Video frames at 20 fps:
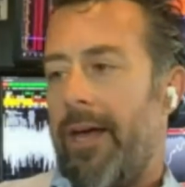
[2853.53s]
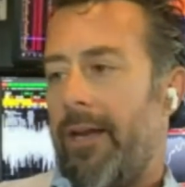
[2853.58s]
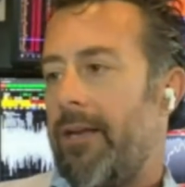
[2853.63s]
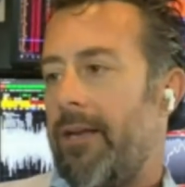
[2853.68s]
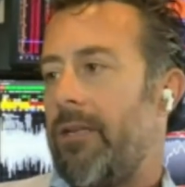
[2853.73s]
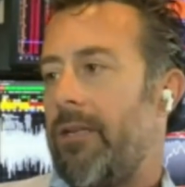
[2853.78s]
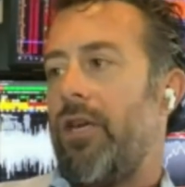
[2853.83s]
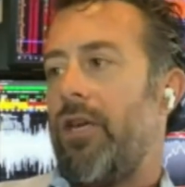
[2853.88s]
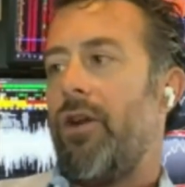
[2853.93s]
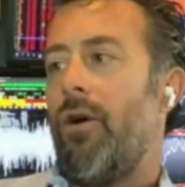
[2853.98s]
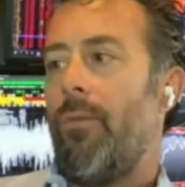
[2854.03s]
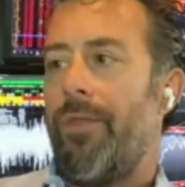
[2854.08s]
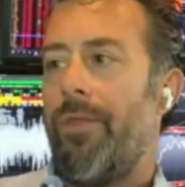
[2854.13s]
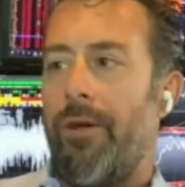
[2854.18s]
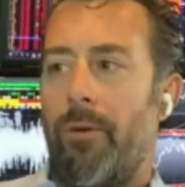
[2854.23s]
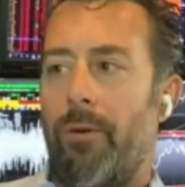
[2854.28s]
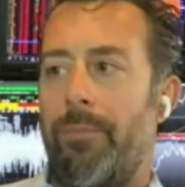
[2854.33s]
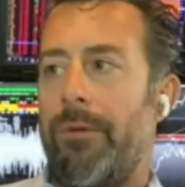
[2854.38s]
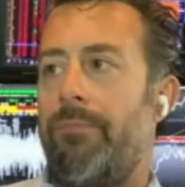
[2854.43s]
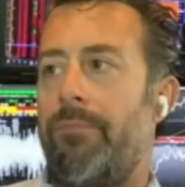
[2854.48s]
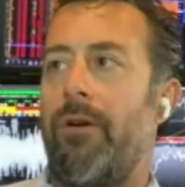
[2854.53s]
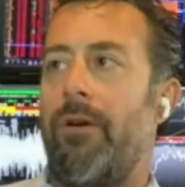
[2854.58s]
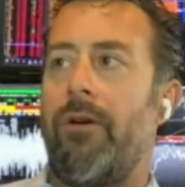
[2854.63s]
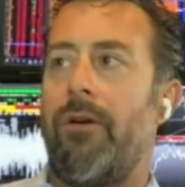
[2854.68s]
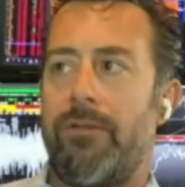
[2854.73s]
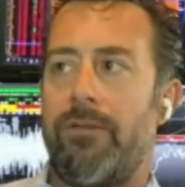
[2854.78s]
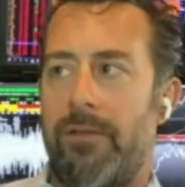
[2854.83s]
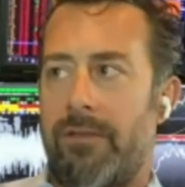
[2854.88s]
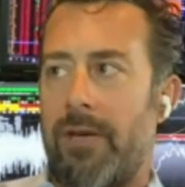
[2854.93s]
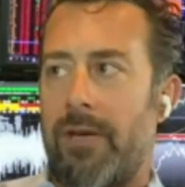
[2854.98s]
And you know there'll be
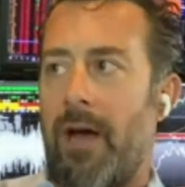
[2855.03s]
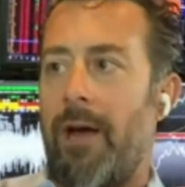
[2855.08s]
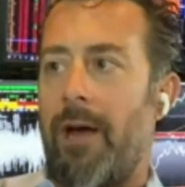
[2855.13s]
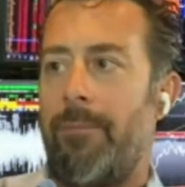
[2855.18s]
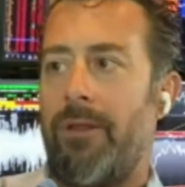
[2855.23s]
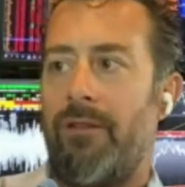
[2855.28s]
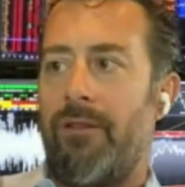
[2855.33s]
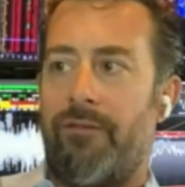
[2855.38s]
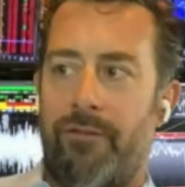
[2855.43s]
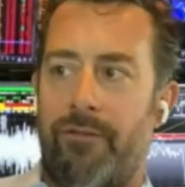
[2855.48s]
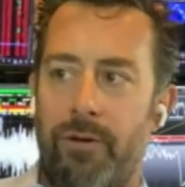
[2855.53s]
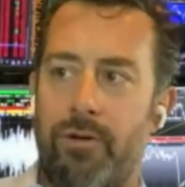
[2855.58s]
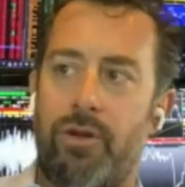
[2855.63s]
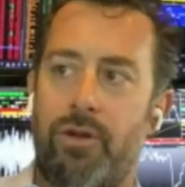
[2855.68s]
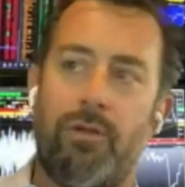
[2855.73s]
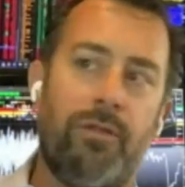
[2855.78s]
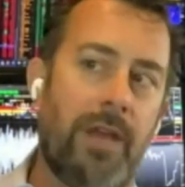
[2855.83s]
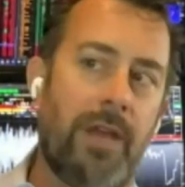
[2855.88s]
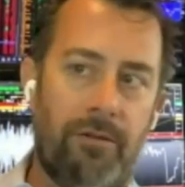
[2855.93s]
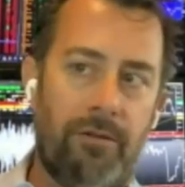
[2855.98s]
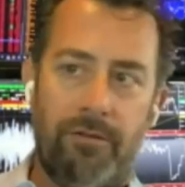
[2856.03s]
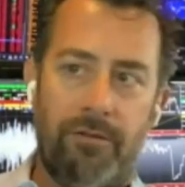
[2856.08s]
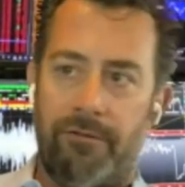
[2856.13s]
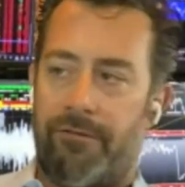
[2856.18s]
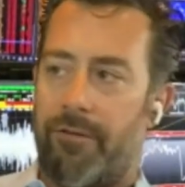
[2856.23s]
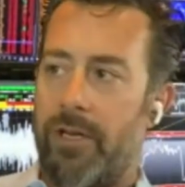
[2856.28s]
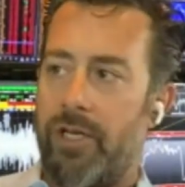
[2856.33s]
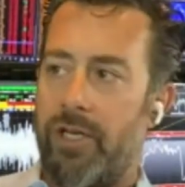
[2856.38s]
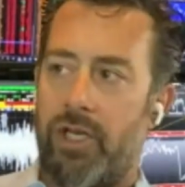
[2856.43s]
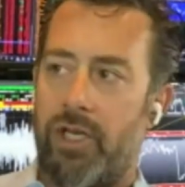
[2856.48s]
periods of time in the future that
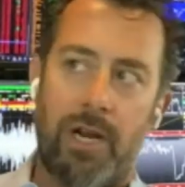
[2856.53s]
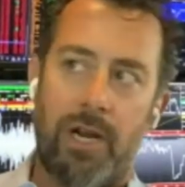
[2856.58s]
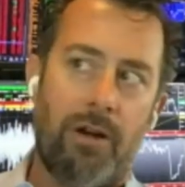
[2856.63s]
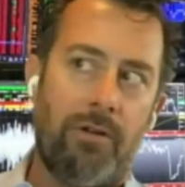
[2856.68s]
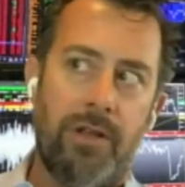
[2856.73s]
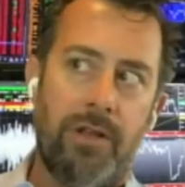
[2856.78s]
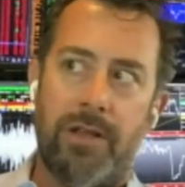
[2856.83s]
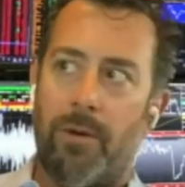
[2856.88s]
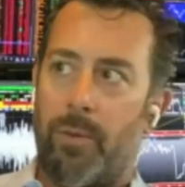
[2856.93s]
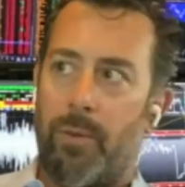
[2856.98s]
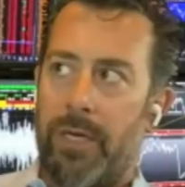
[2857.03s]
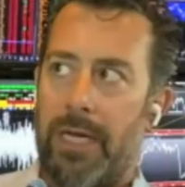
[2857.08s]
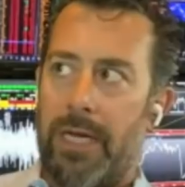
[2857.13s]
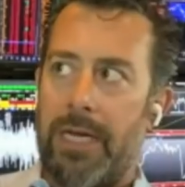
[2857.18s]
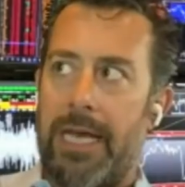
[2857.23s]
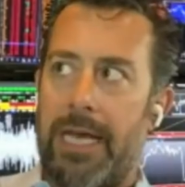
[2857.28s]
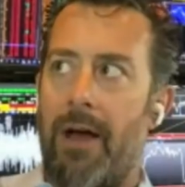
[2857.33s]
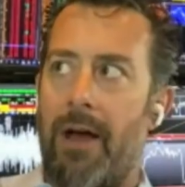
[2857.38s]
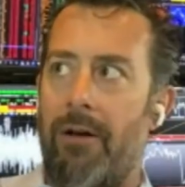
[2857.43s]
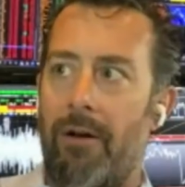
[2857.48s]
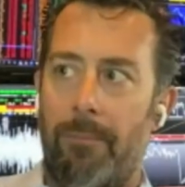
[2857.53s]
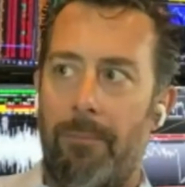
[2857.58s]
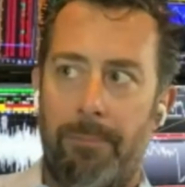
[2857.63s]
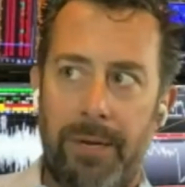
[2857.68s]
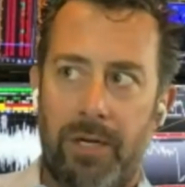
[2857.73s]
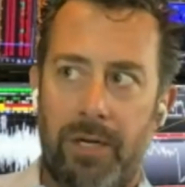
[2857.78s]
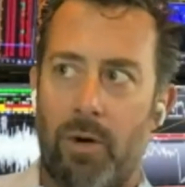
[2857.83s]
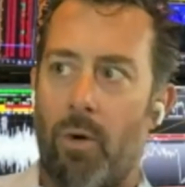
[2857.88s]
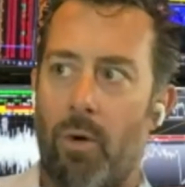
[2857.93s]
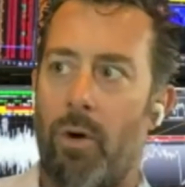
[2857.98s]
are inflationary that we can count
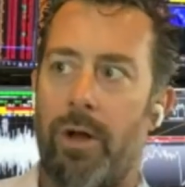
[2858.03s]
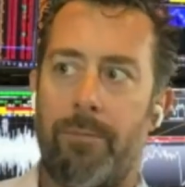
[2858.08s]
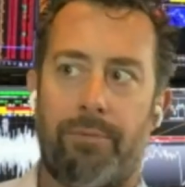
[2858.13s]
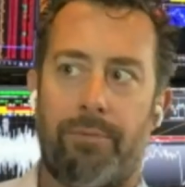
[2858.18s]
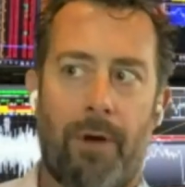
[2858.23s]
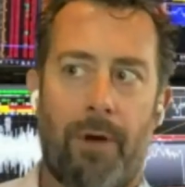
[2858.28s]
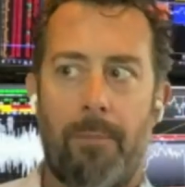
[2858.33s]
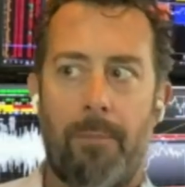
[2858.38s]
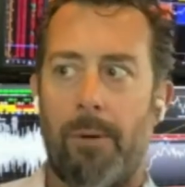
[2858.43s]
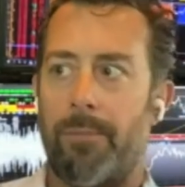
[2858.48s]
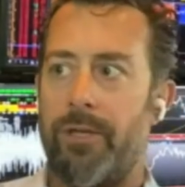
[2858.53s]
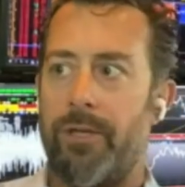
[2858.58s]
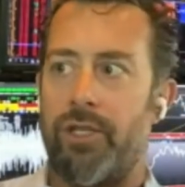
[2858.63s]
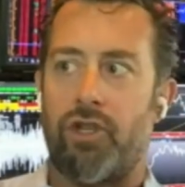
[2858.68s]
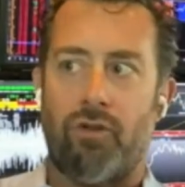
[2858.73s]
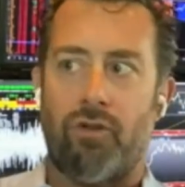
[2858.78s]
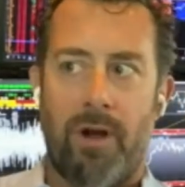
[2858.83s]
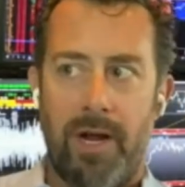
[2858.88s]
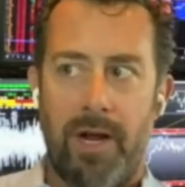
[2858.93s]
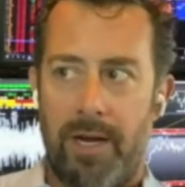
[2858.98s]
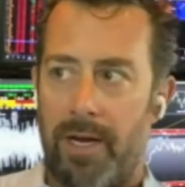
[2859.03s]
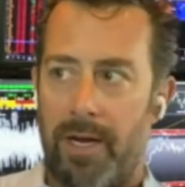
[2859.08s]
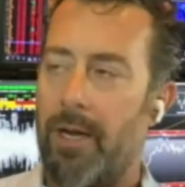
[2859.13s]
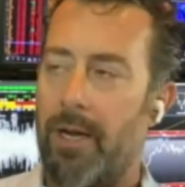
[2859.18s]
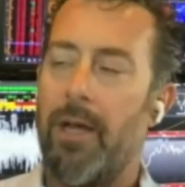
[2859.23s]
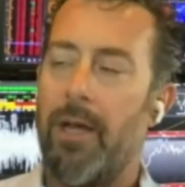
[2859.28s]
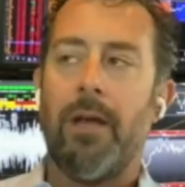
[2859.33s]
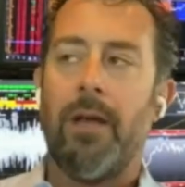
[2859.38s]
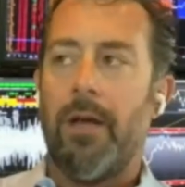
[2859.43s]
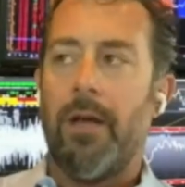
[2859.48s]
on Bitcoin probably
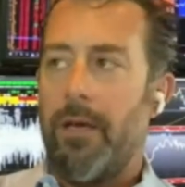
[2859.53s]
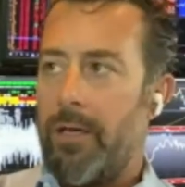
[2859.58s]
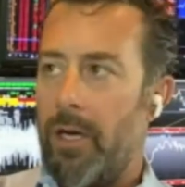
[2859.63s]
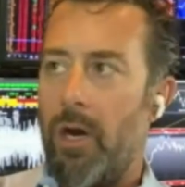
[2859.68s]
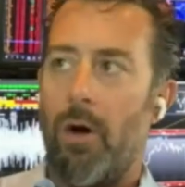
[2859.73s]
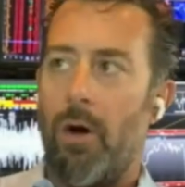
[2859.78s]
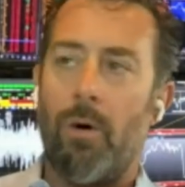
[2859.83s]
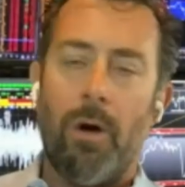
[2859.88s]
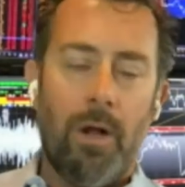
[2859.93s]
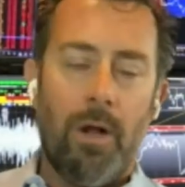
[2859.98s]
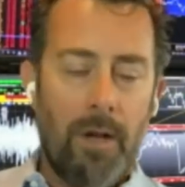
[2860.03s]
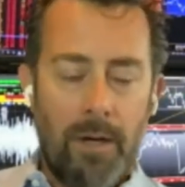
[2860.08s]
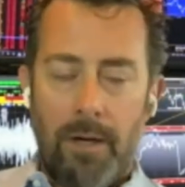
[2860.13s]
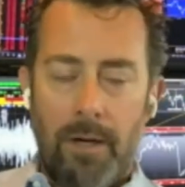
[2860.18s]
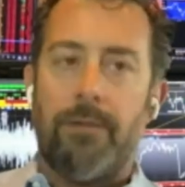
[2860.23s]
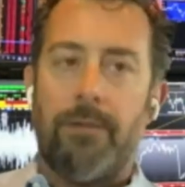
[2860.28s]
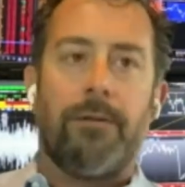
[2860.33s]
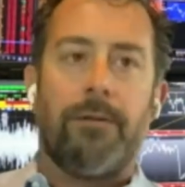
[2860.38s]
trading, you know,